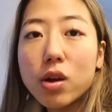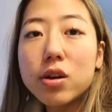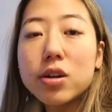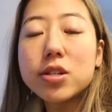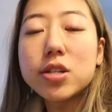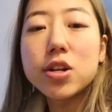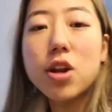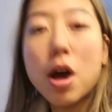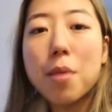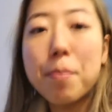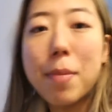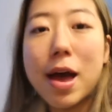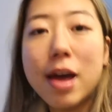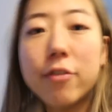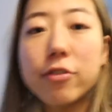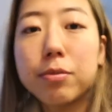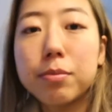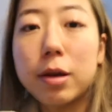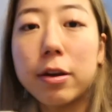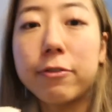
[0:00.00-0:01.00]
Honestly, not
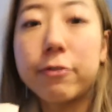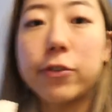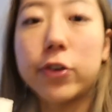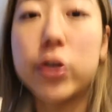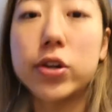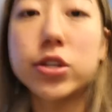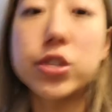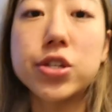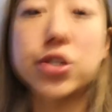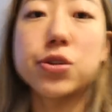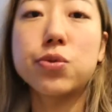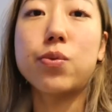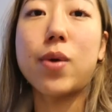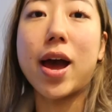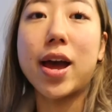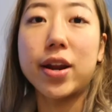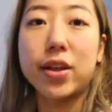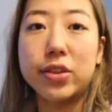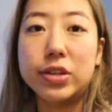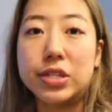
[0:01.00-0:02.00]
bad for my first
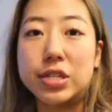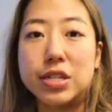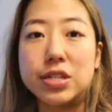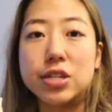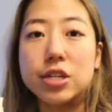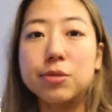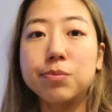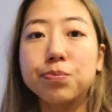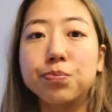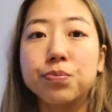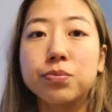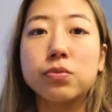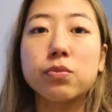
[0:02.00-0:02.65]
ride of the season.